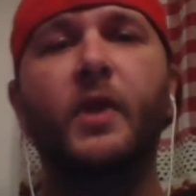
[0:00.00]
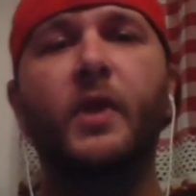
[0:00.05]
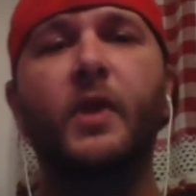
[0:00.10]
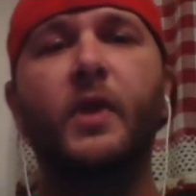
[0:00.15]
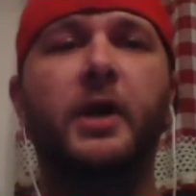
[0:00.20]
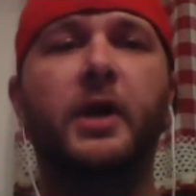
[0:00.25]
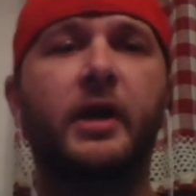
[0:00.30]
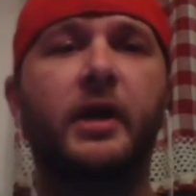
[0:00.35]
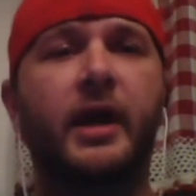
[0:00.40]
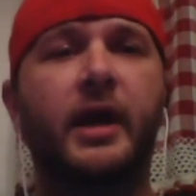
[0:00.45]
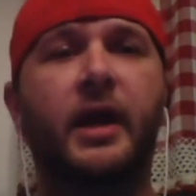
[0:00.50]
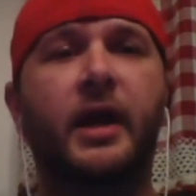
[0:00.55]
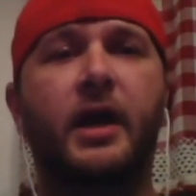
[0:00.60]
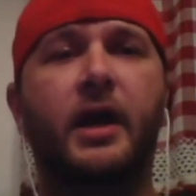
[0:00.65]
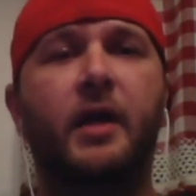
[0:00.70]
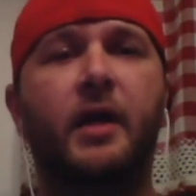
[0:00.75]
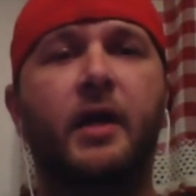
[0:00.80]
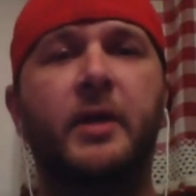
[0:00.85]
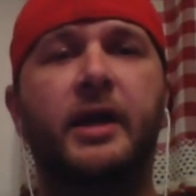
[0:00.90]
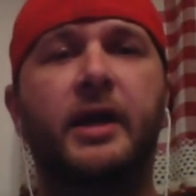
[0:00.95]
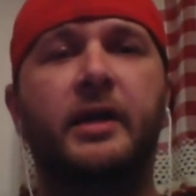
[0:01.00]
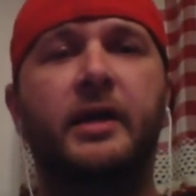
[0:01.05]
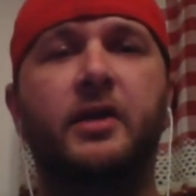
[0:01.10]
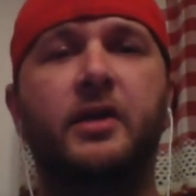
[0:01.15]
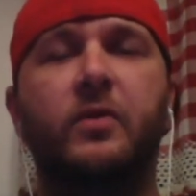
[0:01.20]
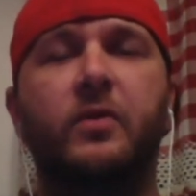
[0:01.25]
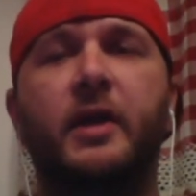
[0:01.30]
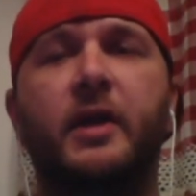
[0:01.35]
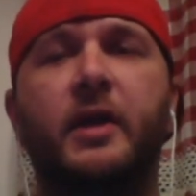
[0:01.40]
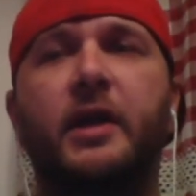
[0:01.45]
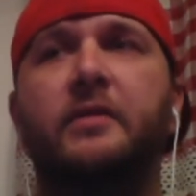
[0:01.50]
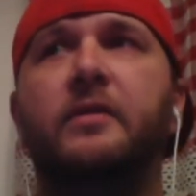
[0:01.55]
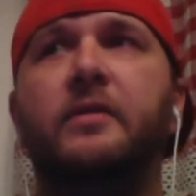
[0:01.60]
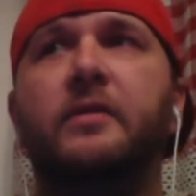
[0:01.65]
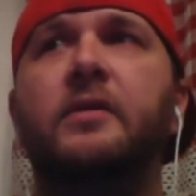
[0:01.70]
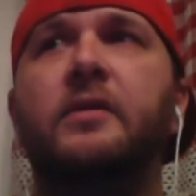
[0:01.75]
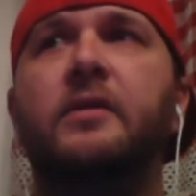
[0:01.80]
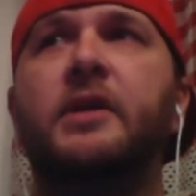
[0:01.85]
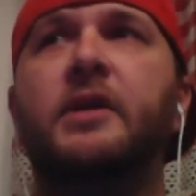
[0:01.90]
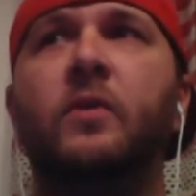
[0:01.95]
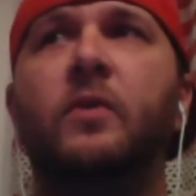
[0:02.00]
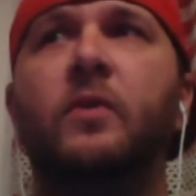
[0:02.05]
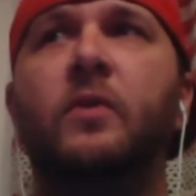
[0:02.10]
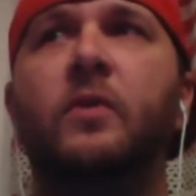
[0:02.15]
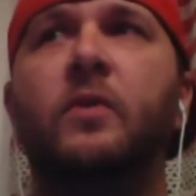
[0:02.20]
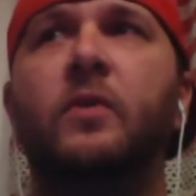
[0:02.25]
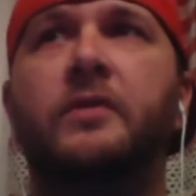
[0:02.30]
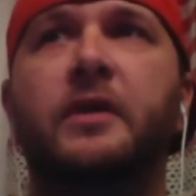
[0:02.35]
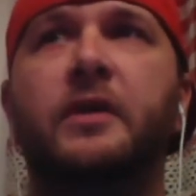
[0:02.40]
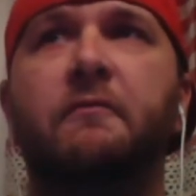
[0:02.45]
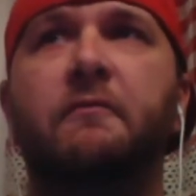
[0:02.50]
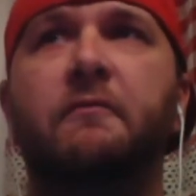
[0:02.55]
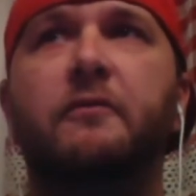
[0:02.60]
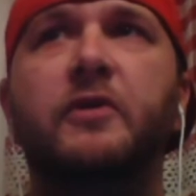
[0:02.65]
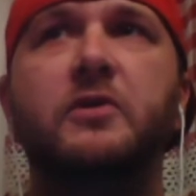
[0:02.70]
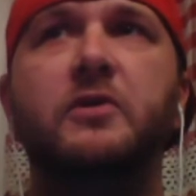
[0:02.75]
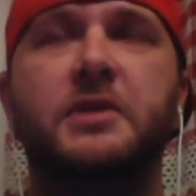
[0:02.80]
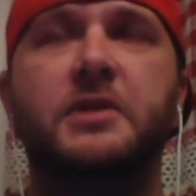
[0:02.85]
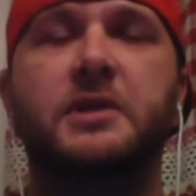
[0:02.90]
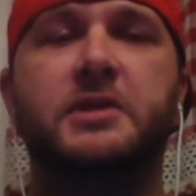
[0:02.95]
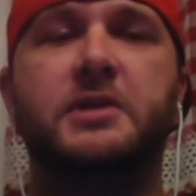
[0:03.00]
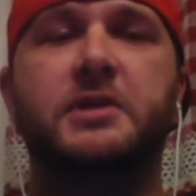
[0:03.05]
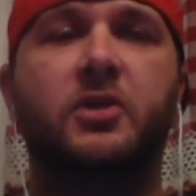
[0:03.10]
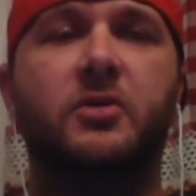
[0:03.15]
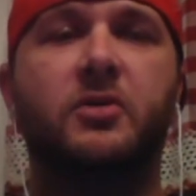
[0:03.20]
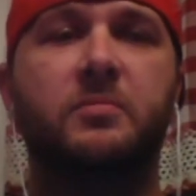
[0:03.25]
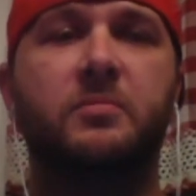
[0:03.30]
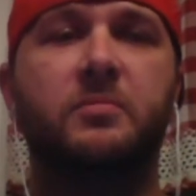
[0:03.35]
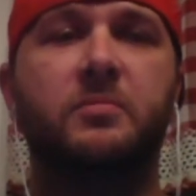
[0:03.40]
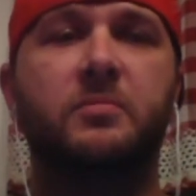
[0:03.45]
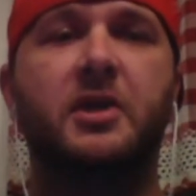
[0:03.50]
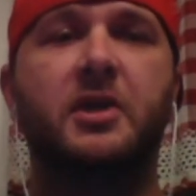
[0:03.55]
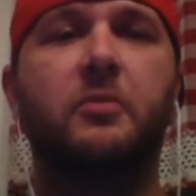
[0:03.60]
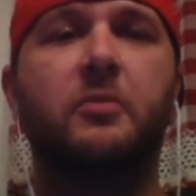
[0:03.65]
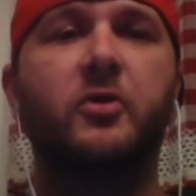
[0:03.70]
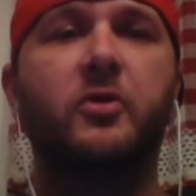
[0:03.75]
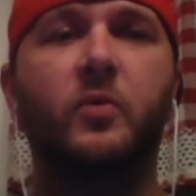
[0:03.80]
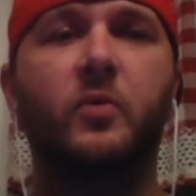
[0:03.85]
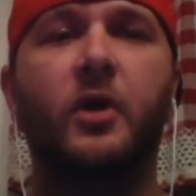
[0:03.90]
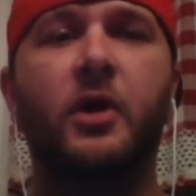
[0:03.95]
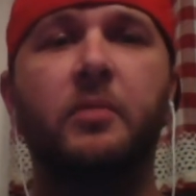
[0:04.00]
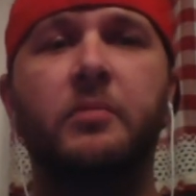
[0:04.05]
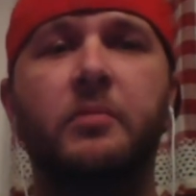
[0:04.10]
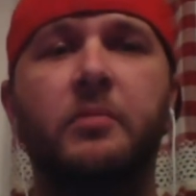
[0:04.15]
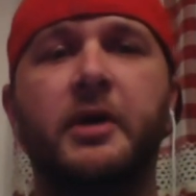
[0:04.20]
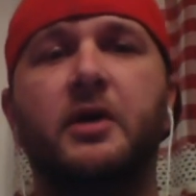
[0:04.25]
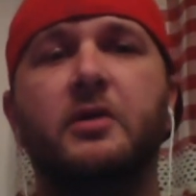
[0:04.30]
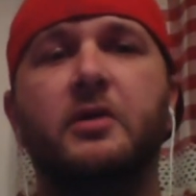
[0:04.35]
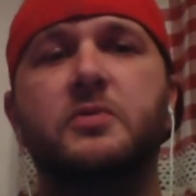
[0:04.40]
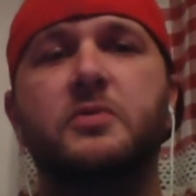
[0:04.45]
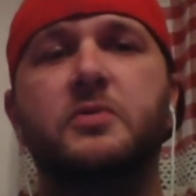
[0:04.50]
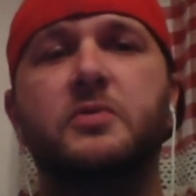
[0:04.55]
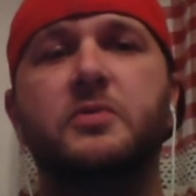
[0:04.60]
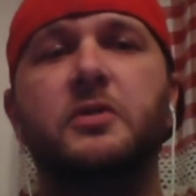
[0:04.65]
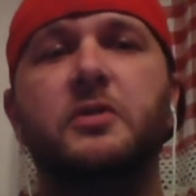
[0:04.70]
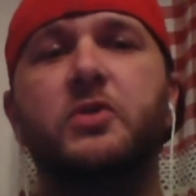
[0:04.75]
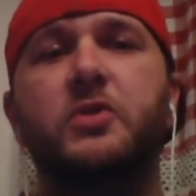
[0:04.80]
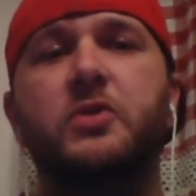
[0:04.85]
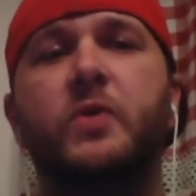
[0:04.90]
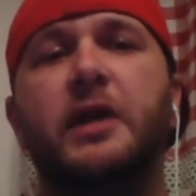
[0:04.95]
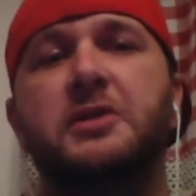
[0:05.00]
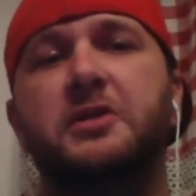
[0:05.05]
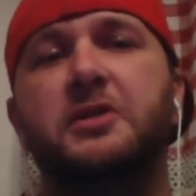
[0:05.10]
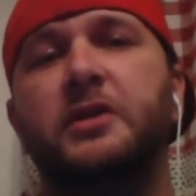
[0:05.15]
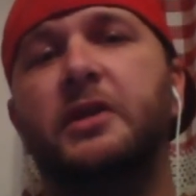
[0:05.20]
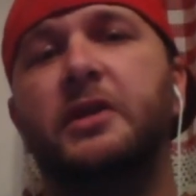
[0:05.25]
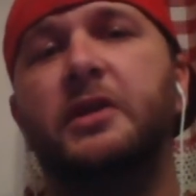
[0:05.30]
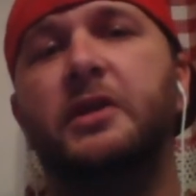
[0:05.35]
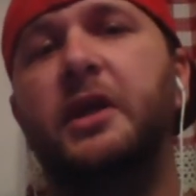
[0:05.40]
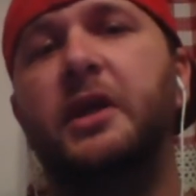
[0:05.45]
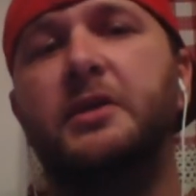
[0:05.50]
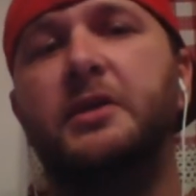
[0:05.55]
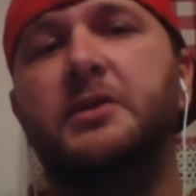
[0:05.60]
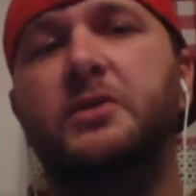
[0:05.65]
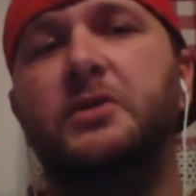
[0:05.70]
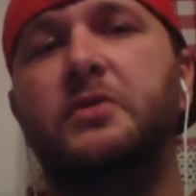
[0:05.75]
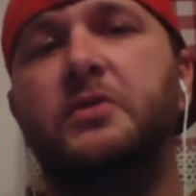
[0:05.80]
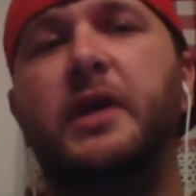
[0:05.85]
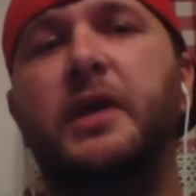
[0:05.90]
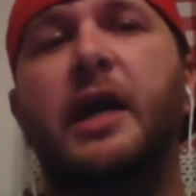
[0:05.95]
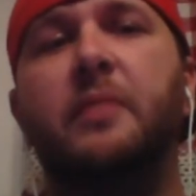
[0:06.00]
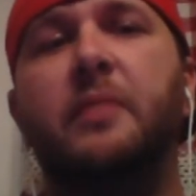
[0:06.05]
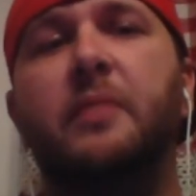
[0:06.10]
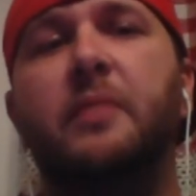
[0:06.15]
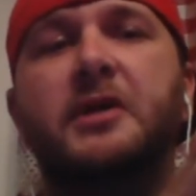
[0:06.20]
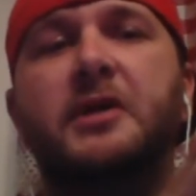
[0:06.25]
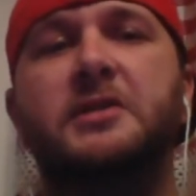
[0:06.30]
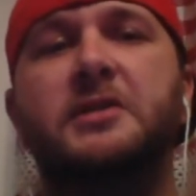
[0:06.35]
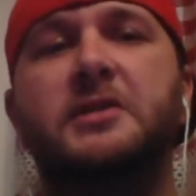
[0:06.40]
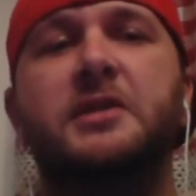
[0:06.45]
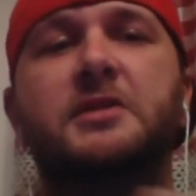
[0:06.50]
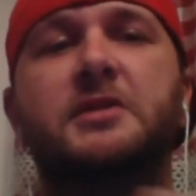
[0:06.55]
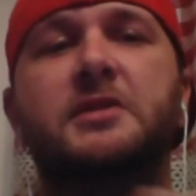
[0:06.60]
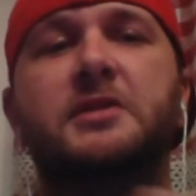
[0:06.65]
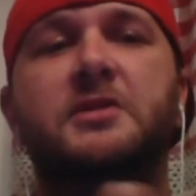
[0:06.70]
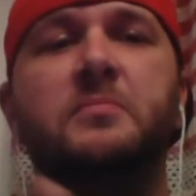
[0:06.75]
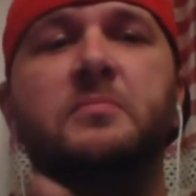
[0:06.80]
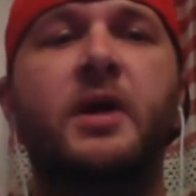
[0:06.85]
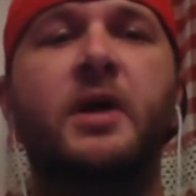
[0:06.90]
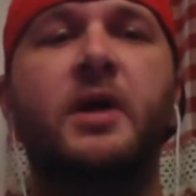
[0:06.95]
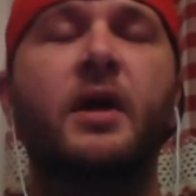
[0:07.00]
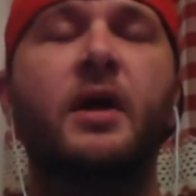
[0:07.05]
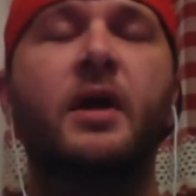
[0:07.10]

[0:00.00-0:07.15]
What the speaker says: But yeah, I mean, don't let the confusing terms stumble you up, because once you actually get into the iPas system